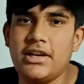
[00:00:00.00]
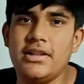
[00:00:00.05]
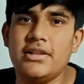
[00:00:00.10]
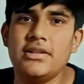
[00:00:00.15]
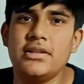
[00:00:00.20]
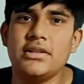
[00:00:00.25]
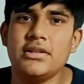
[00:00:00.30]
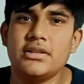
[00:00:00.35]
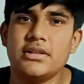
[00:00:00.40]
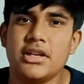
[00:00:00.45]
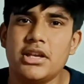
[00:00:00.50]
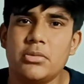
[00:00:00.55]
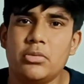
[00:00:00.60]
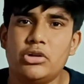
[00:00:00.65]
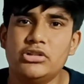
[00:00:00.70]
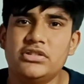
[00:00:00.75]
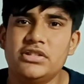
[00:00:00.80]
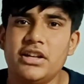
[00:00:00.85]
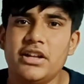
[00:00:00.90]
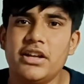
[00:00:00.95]
this
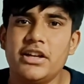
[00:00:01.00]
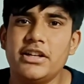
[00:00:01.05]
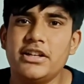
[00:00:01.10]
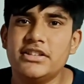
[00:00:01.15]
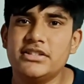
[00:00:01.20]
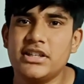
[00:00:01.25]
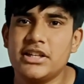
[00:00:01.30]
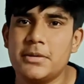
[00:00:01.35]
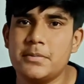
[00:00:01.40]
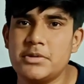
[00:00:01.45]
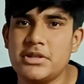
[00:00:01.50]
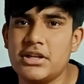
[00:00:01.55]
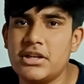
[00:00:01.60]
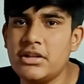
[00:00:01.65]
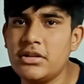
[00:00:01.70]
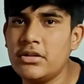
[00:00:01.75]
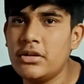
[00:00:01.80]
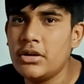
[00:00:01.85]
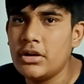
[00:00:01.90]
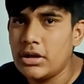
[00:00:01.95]
keyboard's link in
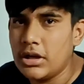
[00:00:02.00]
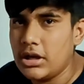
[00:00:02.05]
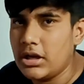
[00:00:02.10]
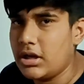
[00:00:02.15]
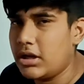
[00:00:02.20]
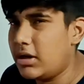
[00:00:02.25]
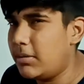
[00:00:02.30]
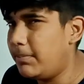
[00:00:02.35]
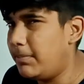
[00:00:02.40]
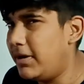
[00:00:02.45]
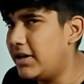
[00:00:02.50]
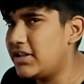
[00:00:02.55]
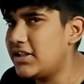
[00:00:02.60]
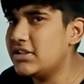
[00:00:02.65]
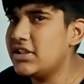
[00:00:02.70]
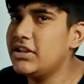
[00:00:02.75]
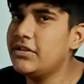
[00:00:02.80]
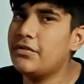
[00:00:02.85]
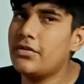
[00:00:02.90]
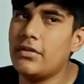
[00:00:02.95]
description.
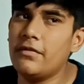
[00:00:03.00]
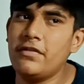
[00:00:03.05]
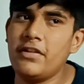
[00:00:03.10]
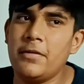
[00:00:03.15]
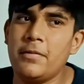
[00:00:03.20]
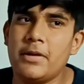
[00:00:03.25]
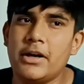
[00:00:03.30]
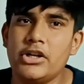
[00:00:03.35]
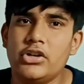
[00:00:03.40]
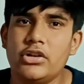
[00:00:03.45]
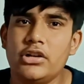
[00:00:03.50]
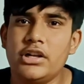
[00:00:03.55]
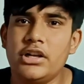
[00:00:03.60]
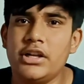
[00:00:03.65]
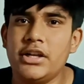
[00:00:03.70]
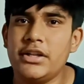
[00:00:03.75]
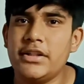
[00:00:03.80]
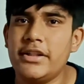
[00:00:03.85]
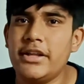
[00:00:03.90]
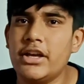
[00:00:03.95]
Purchase it from Flipkart
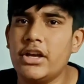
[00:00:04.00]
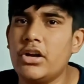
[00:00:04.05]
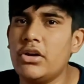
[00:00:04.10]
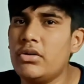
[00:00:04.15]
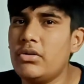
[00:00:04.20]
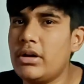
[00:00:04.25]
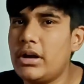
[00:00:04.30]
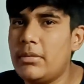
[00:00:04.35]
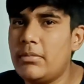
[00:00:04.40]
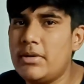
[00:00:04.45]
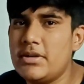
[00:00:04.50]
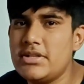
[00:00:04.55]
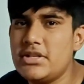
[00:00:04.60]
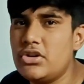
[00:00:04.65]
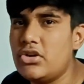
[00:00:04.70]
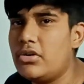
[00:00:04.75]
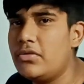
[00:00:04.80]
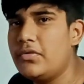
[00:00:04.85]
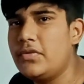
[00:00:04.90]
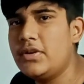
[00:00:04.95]
only. They are
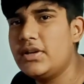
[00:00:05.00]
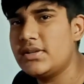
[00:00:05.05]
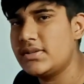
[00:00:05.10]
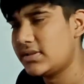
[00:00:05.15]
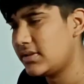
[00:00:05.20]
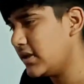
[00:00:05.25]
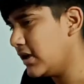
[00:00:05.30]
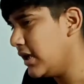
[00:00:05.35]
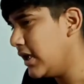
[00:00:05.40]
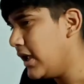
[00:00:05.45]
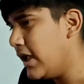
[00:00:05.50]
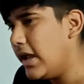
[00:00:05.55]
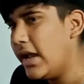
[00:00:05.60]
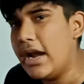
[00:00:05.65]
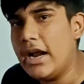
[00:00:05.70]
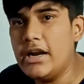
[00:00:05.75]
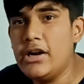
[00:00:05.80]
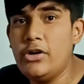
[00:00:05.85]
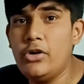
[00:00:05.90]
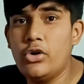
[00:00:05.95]
amazing offers.
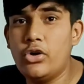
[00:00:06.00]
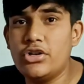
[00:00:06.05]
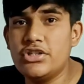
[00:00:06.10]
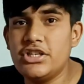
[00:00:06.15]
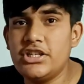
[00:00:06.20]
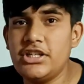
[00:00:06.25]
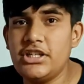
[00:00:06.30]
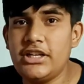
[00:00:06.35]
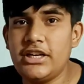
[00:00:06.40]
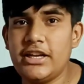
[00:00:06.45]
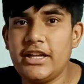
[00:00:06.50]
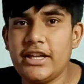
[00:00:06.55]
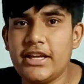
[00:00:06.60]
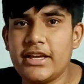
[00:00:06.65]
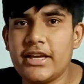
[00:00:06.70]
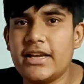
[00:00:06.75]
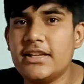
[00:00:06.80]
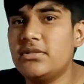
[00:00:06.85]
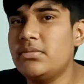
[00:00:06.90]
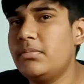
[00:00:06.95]
And
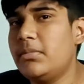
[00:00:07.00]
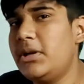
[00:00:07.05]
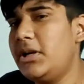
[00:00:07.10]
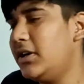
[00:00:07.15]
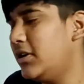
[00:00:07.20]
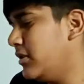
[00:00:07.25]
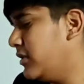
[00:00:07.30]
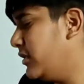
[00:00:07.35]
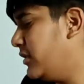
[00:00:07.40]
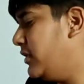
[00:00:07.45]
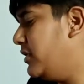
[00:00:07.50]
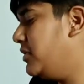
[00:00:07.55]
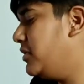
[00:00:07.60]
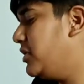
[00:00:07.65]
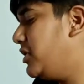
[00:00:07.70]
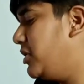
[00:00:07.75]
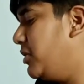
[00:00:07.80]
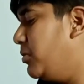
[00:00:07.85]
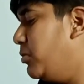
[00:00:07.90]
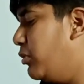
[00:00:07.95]
Logitech has made
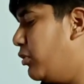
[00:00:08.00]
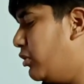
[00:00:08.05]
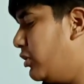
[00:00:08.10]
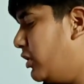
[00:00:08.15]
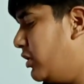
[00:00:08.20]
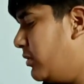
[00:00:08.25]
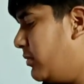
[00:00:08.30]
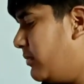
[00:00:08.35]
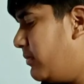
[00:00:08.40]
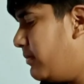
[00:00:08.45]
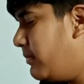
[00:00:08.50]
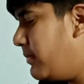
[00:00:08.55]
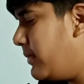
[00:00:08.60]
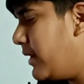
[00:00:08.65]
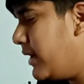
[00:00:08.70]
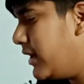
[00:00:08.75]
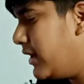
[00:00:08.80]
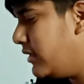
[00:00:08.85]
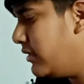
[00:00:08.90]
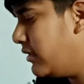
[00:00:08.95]
this keyboard,
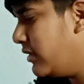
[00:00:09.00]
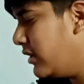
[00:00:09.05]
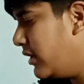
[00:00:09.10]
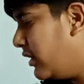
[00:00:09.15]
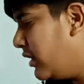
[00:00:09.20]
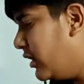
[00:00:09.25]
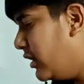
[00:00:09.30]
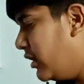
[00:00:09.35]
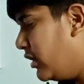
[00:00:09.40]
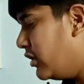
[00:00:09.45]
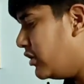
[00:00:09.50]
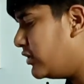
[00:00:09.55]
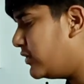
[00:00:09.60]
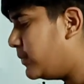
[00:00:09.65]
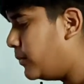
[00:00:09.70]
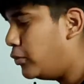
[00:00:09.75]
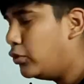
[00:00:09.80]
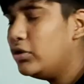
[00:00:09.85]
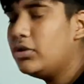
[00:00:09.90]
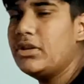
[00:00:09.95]
man.
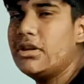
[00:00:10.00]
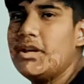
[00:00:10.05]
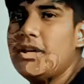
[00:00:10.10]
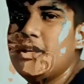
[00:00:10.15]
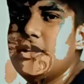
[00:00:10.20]
Smooth